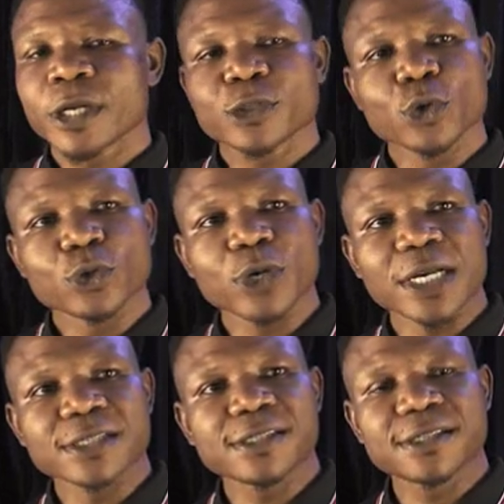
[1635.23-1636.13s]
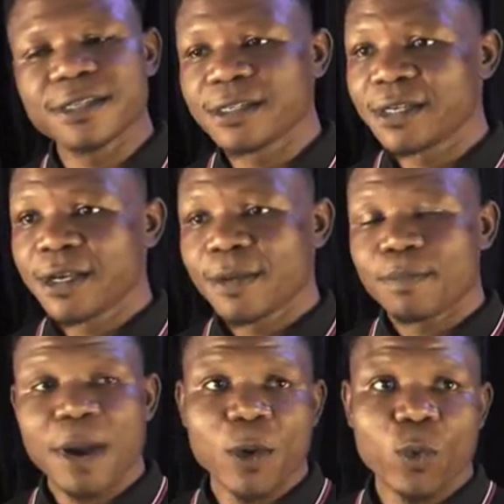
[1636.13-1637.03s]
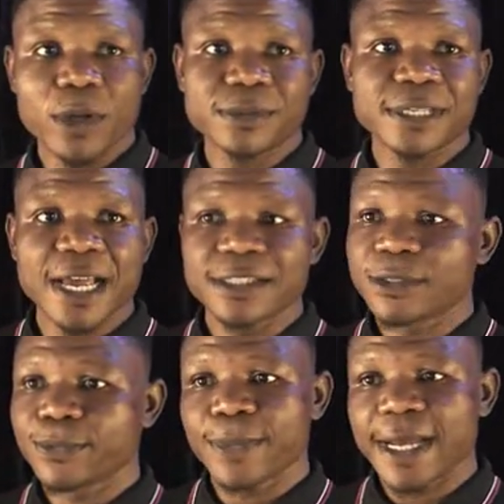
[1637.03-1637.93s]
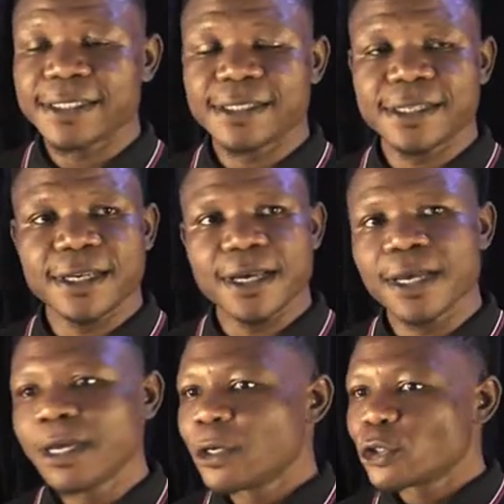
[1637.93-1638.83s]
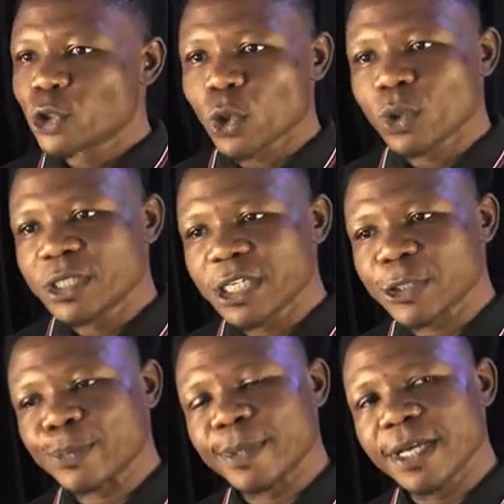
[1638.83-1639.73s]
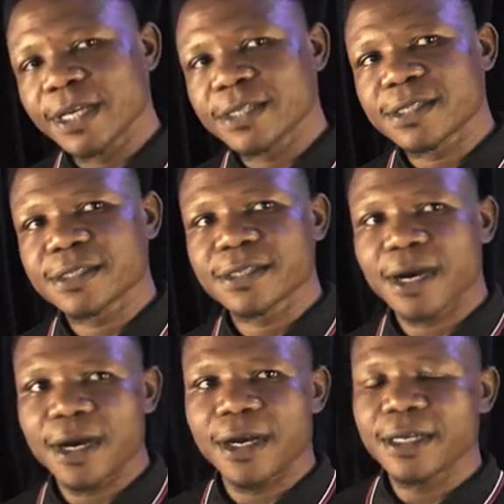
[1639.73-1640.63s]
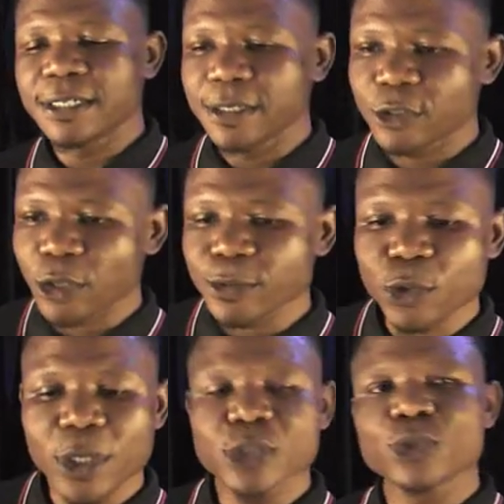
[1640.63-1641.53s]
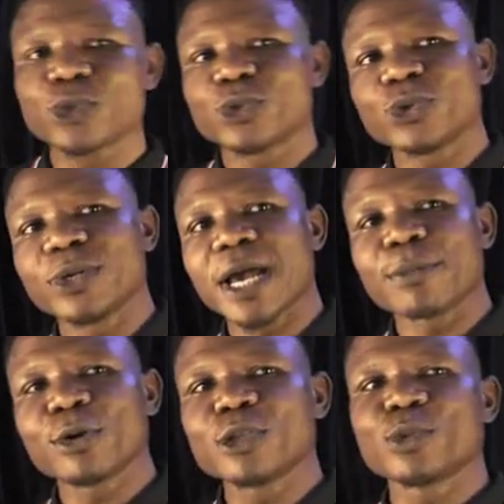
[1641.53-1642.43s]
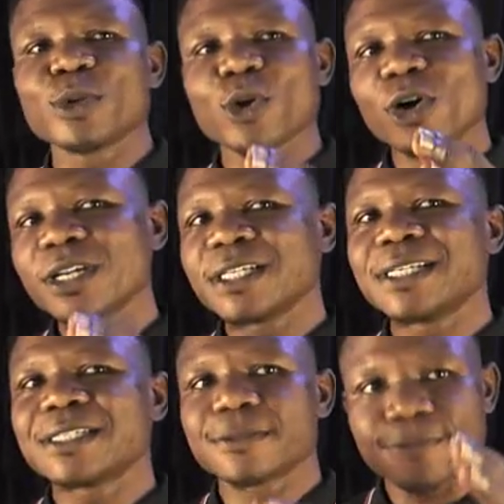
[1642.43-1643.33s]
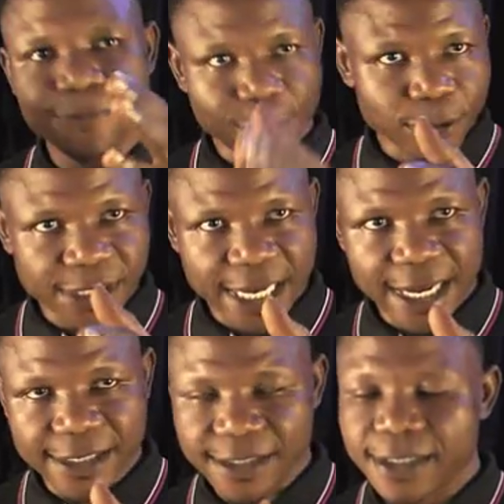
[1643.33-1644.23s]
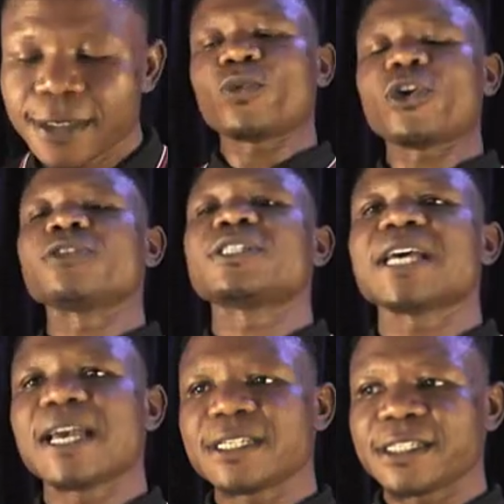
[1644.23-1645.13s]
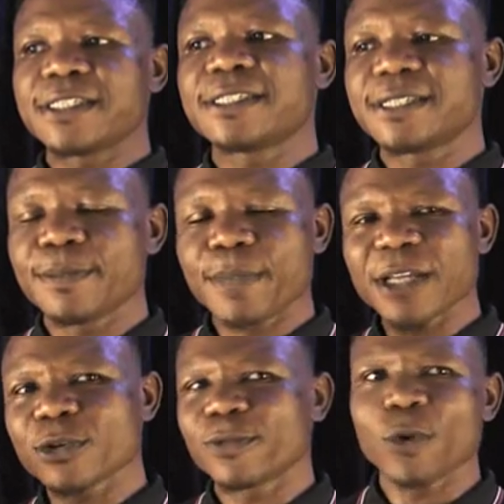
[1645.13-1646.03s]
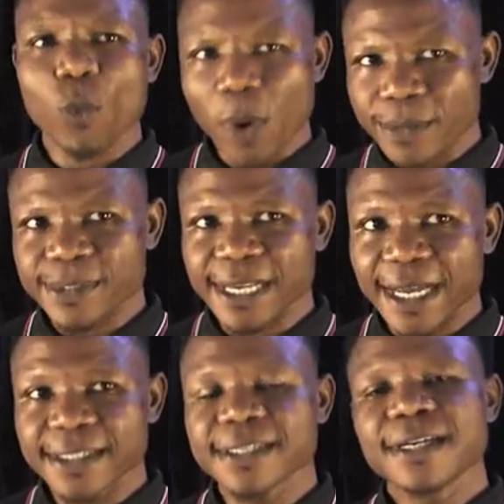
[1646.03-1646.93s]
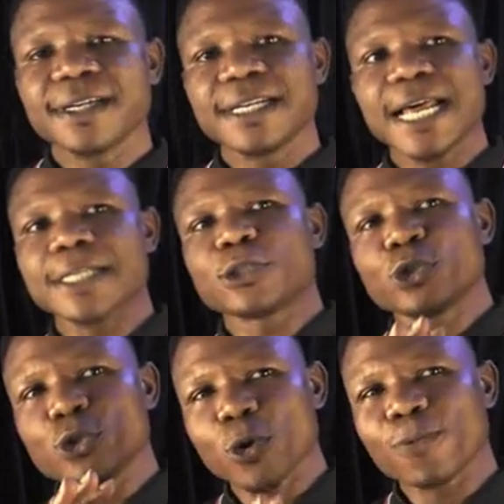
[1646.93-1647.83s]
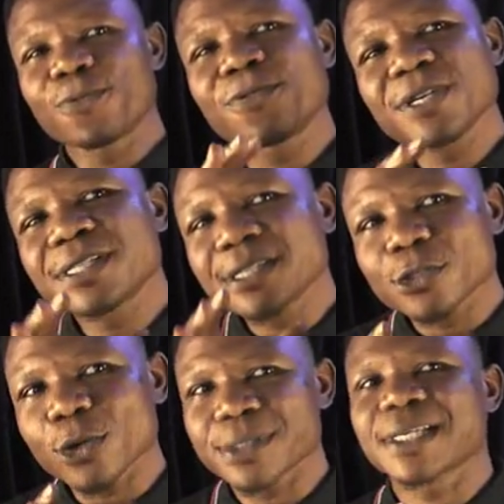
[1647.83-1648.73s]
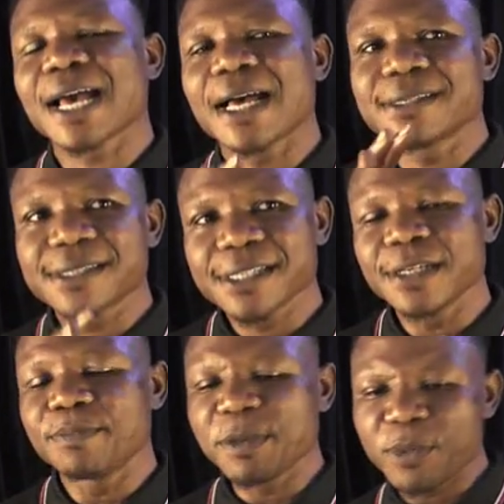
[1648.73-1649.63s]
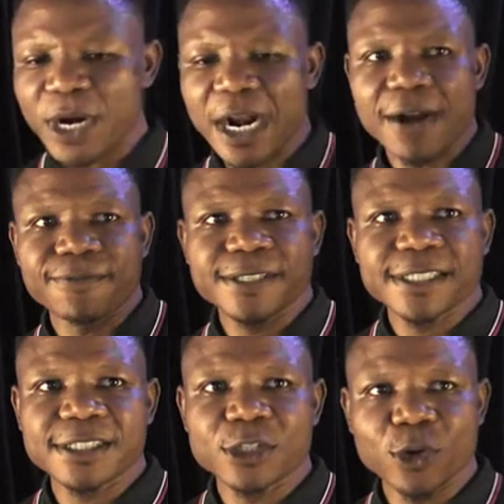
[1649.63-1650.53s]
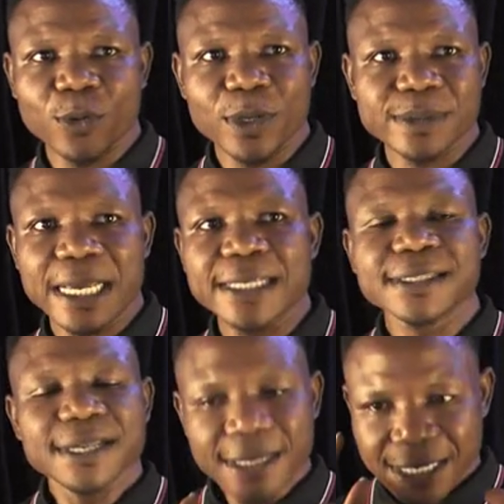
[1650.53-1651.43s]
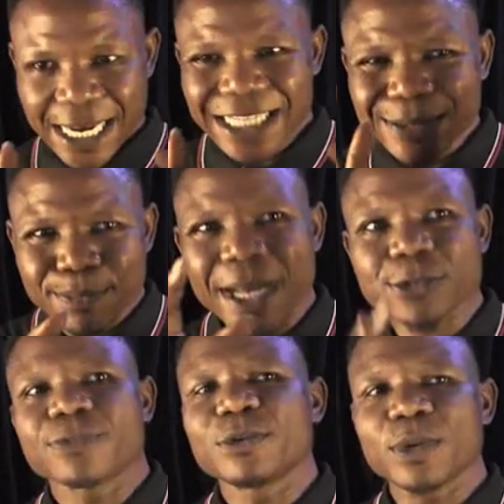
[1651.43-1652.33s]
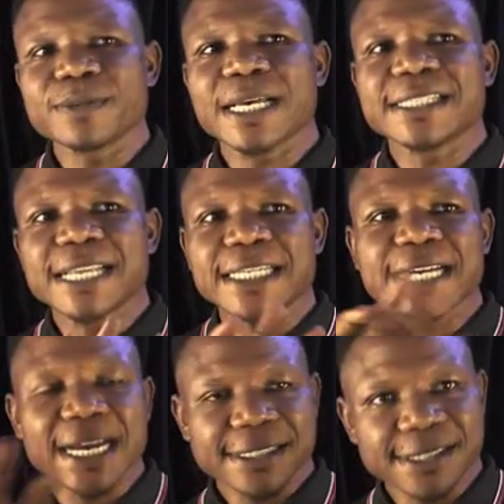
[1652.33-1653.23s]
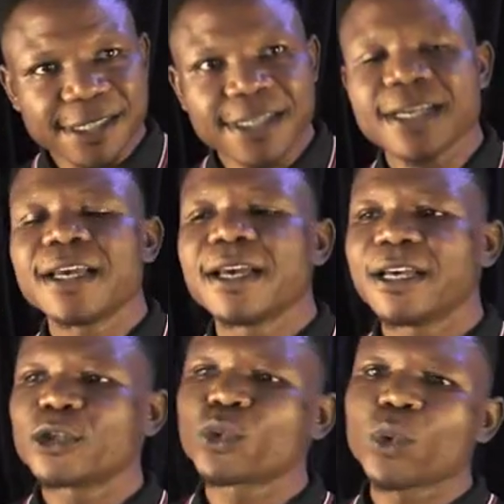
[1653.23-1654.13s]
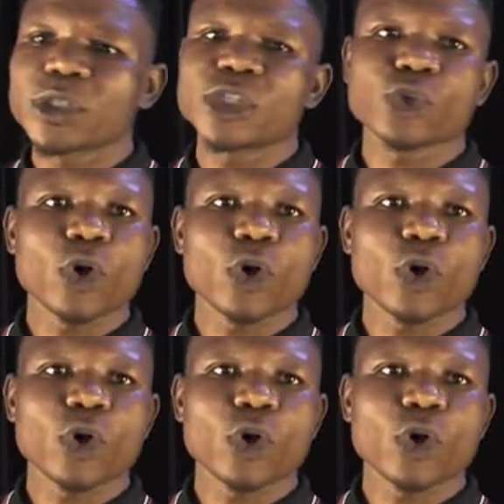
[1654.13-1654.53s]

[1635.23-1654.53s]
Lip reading: so you can see my website right here. So this place in the subsequent tutorial, I'm going to be calling it front end. Front end is the part of your website that your visitors can see. People that are visiting your website, that part of the website that they can see is what is